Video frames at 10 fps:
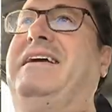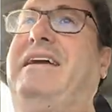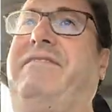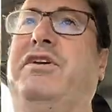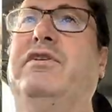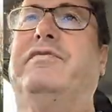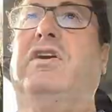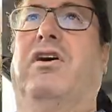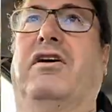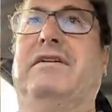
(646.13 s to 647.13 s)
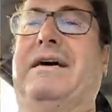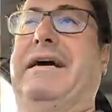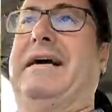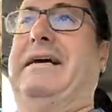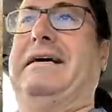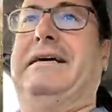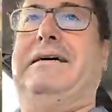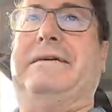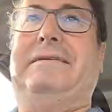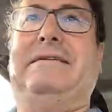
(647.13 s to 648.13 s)
if you've got
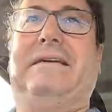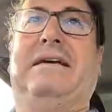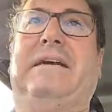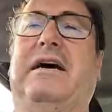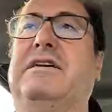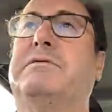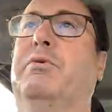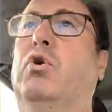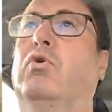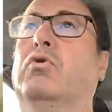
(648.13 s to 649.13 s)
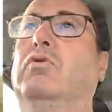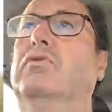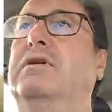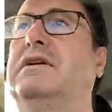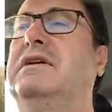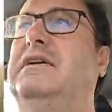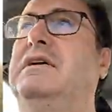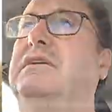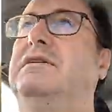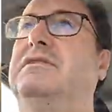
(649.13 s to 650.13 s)
uh, a small
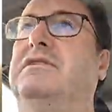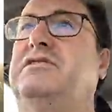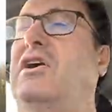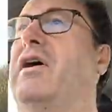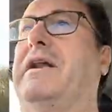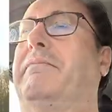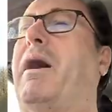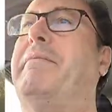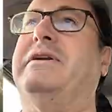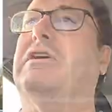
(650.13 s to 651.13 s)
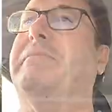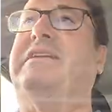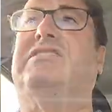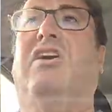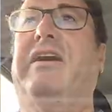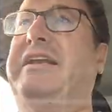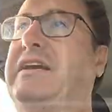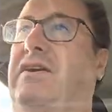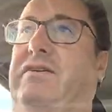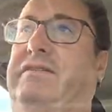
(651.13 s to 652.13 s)
tiny, by which I mean tiny
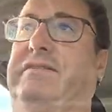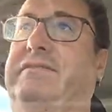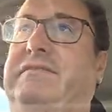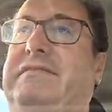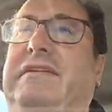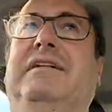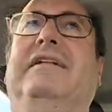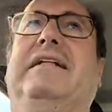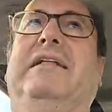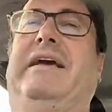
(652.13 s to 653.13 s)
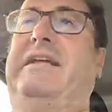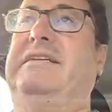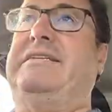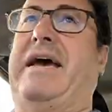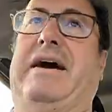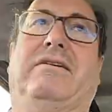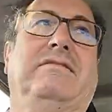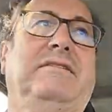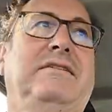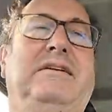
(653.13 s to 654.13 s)
garden in a
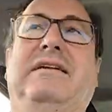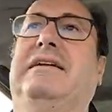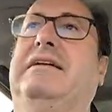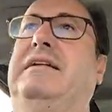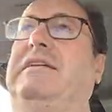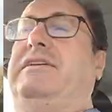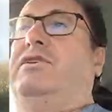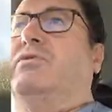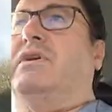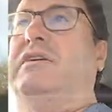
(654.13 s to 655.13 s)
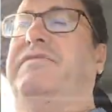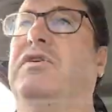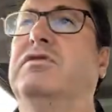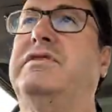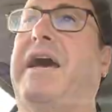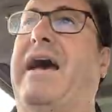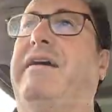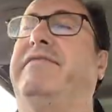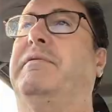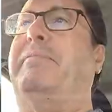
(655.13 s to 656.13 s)
town, you can afford to have a